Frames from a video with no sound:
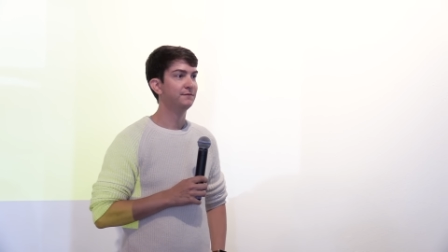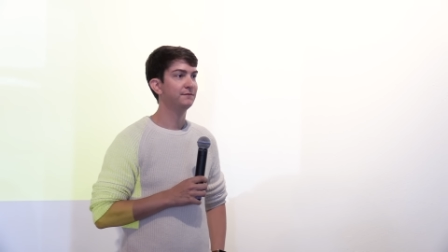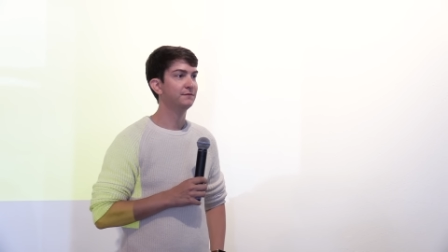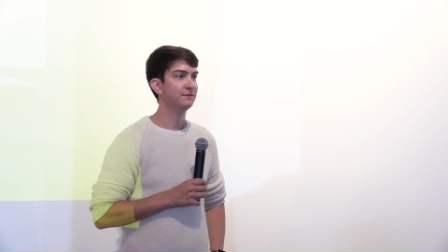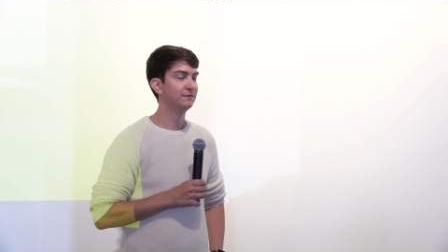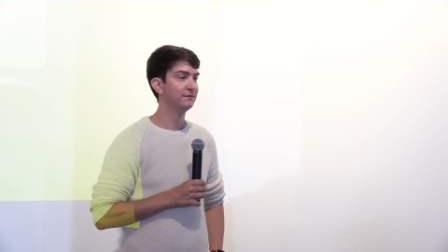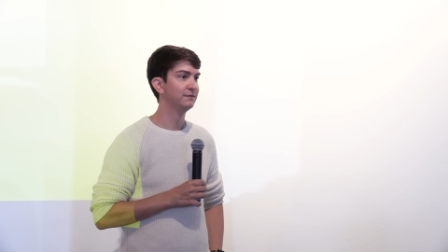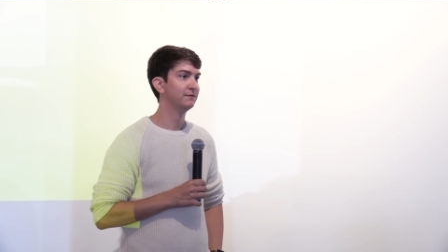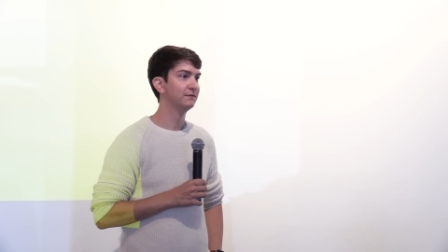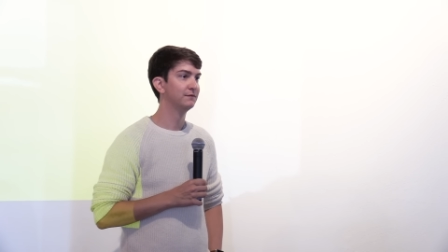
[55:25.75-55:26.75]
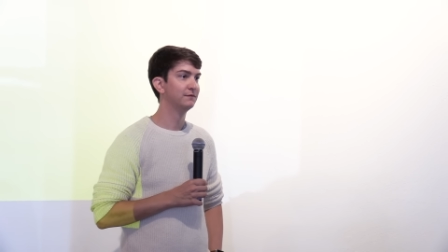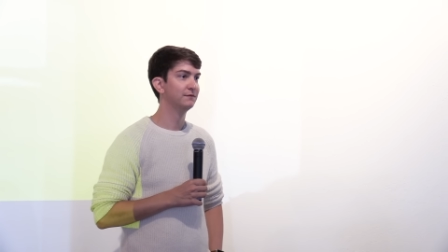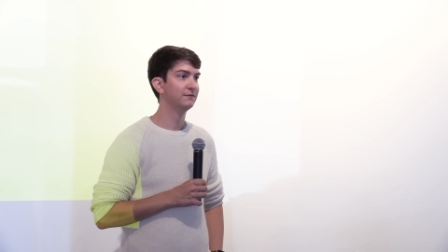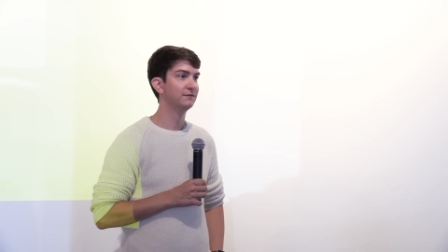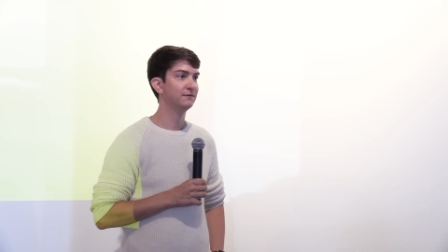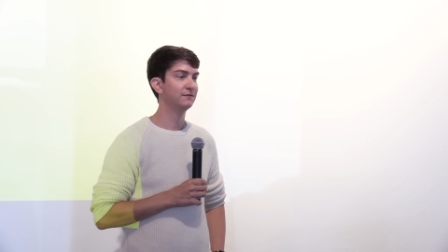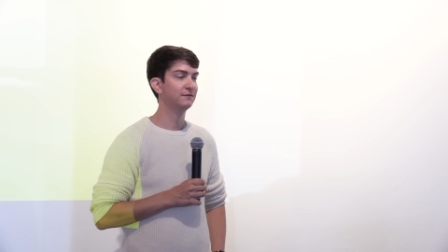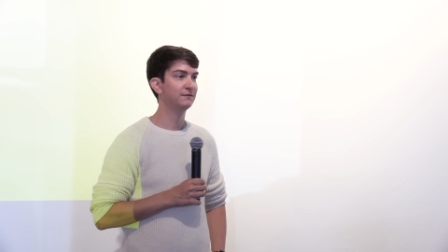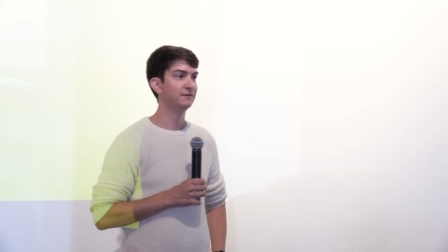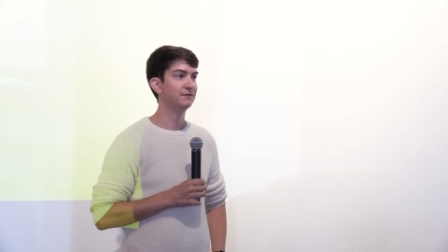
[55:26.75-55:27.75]
you know, launch after you have
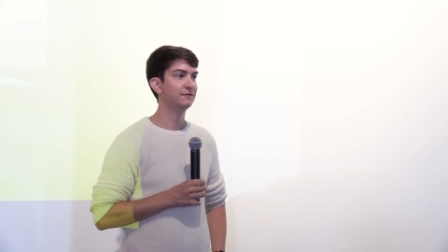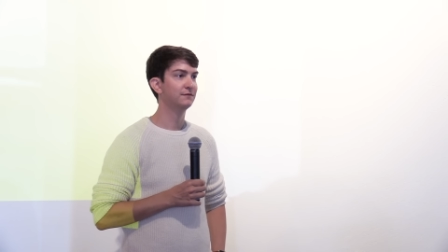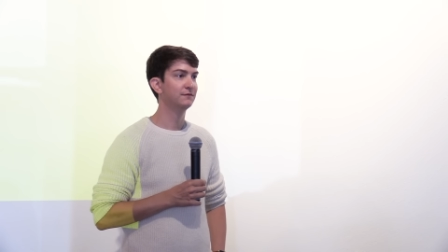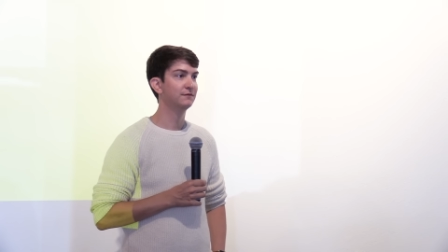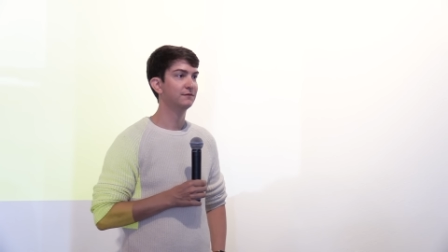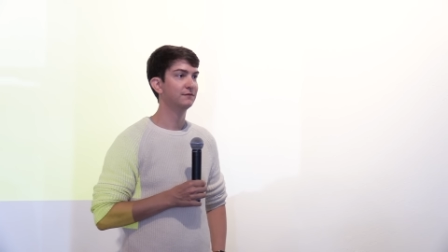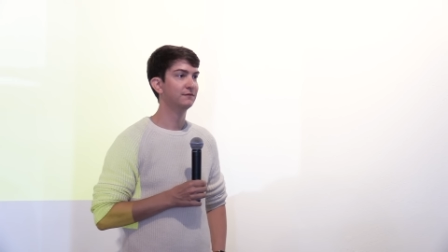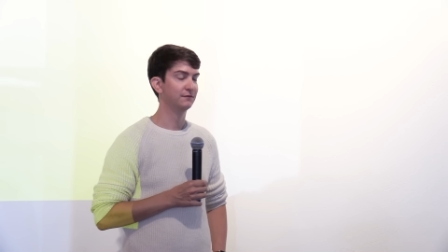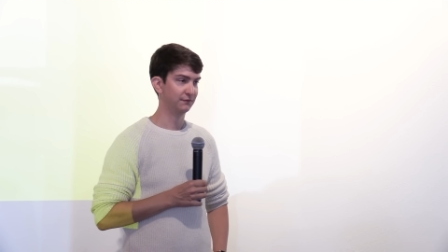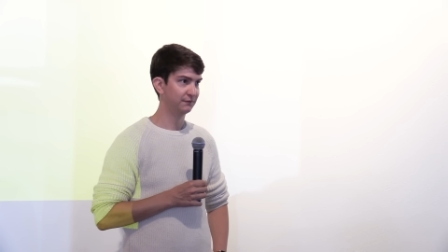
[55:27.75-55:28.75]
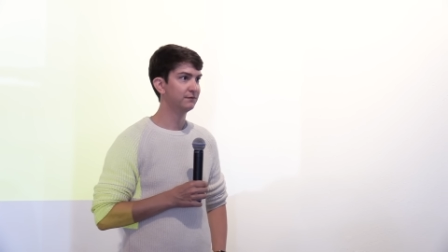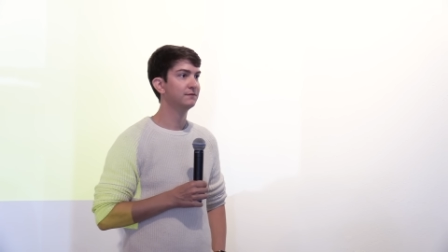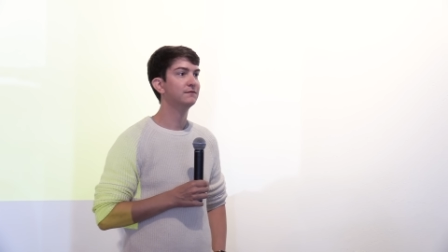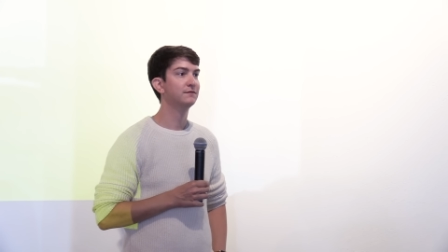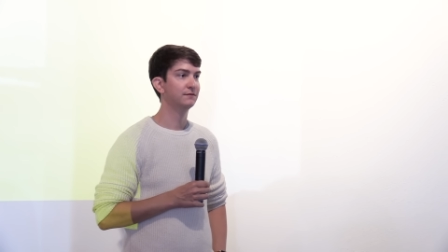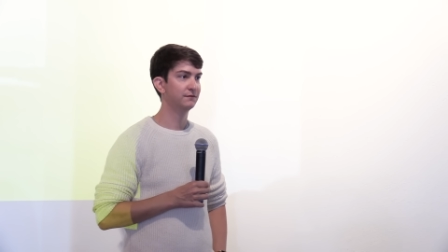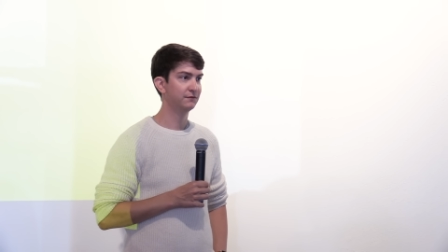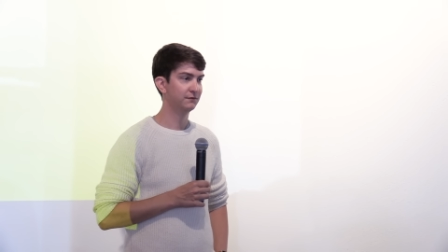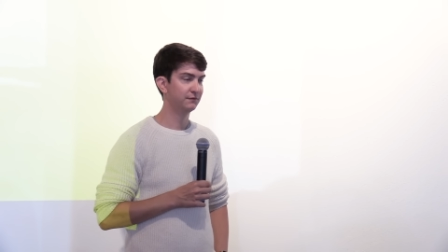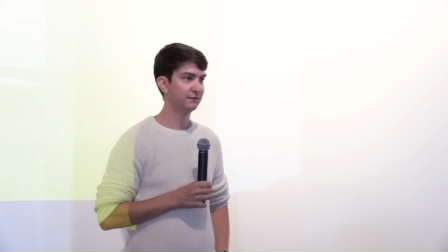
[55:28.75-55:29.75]
something that is better than what's out there,
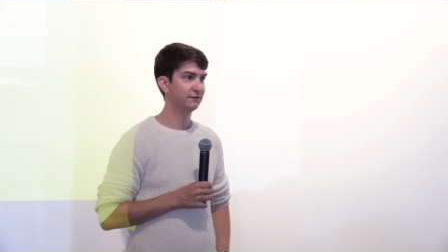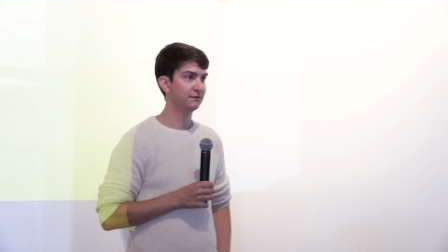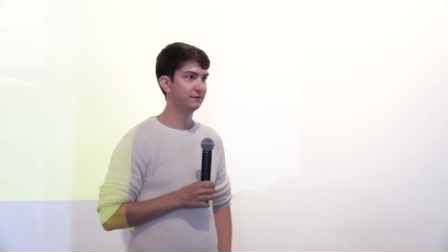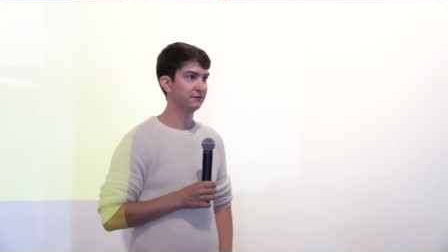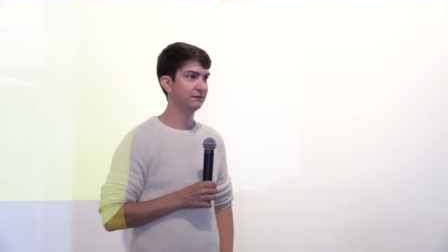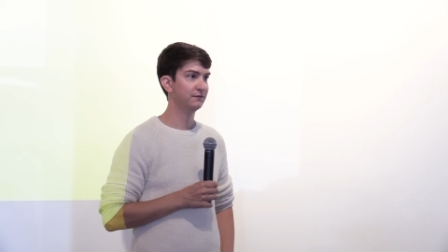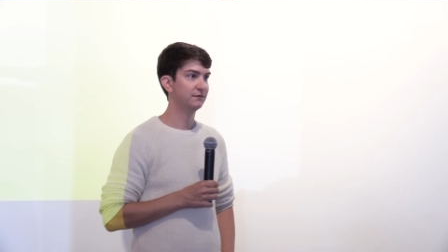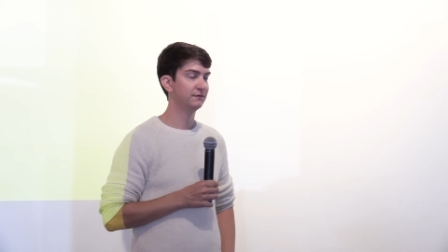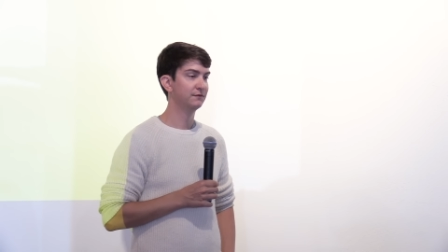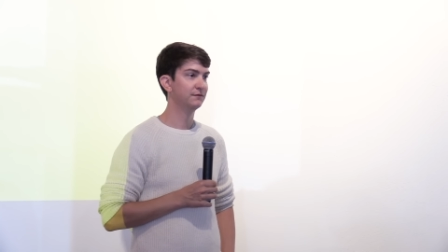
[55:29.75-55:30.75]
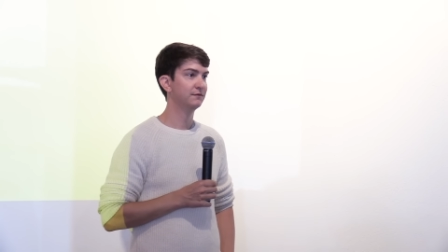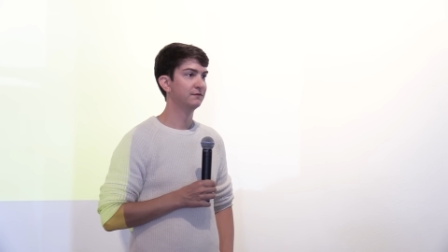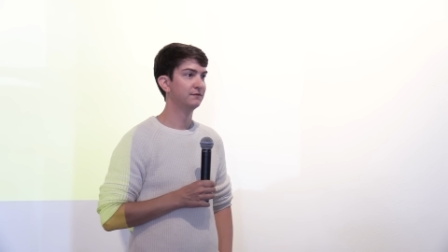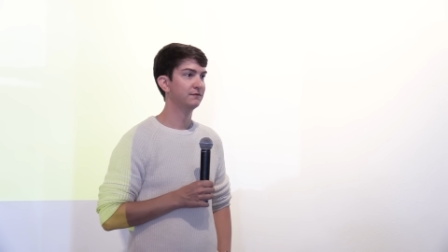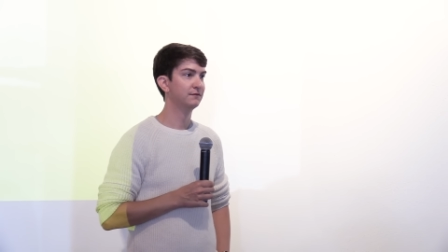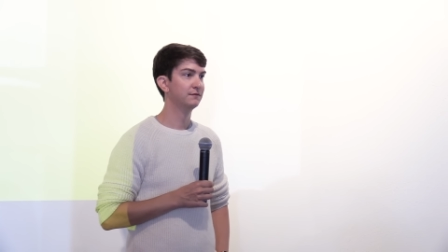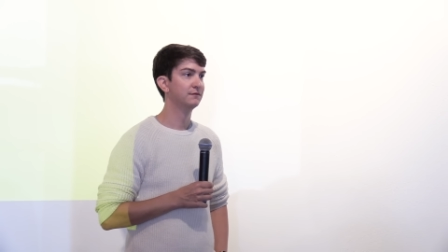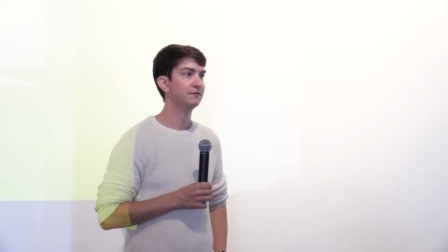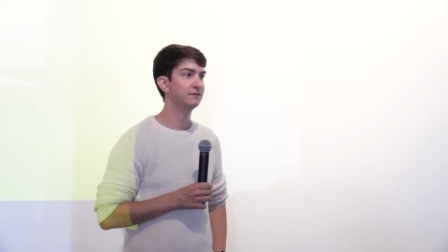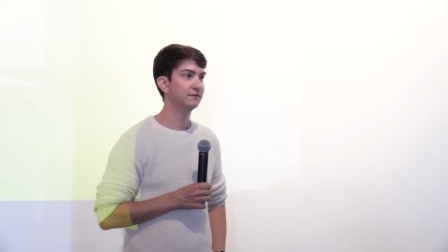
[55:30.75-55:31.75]
which basically means like a full
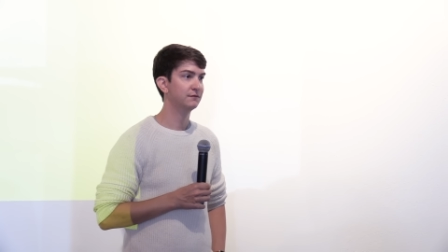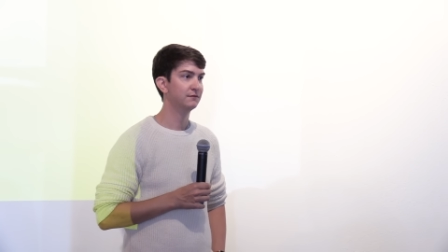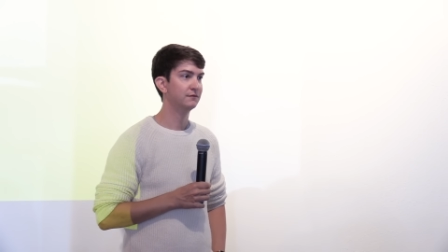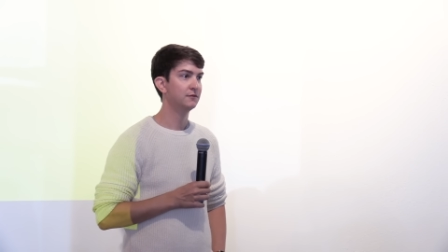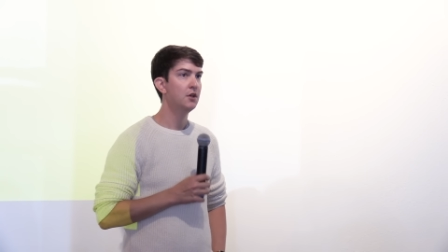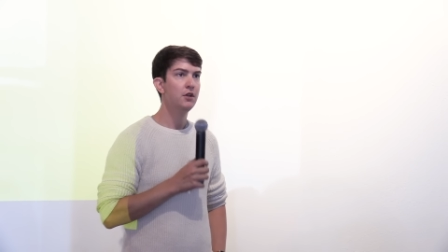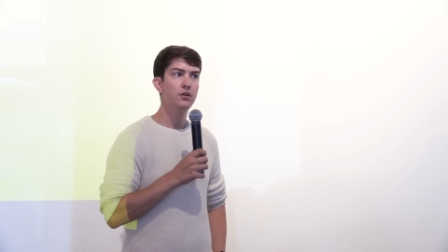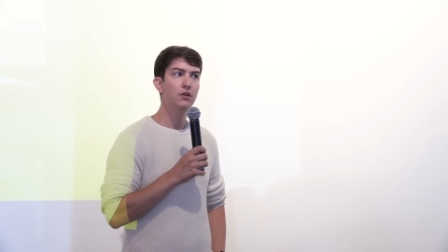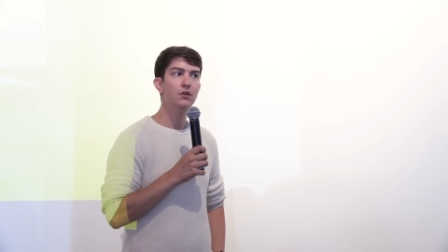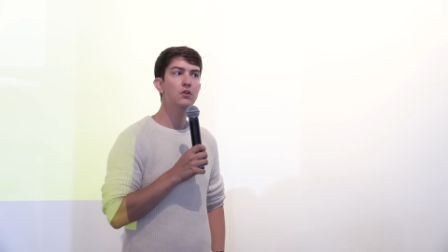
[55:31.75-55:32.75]
product.